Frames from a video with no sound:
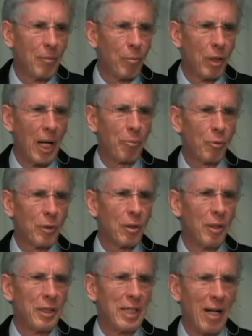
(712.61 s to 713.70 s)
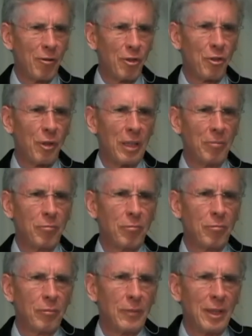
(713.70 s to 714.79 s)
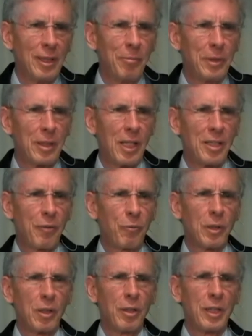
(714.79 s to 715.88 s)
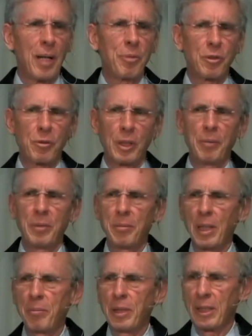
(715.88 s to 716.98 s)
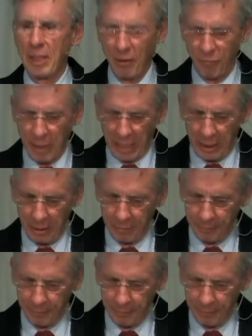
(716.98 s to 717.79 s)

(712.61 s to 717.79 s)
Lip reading: Perhaps we're going downstream. Because if we're going upstream, it may be a tough paddle.